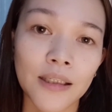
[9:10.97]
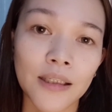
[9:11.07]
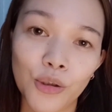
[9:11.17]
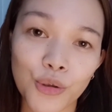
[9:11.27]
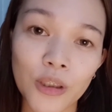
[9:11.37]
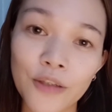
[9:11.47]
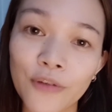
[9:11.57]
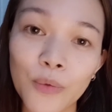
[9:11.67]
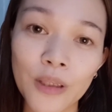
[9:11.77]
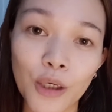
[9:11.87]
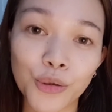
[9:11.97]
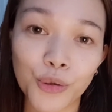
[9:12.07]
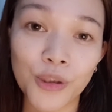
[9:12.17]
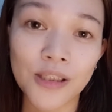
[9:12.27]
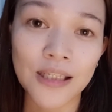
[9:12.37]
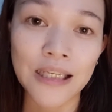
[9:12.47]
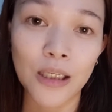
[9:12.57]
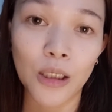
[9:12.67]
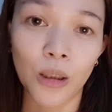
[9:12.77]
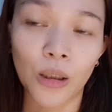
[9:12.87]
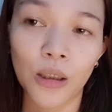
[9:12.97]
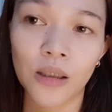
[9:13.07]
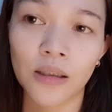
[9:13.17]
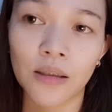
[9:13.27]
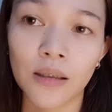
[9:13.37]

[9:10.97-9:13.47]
And also, even without concealer,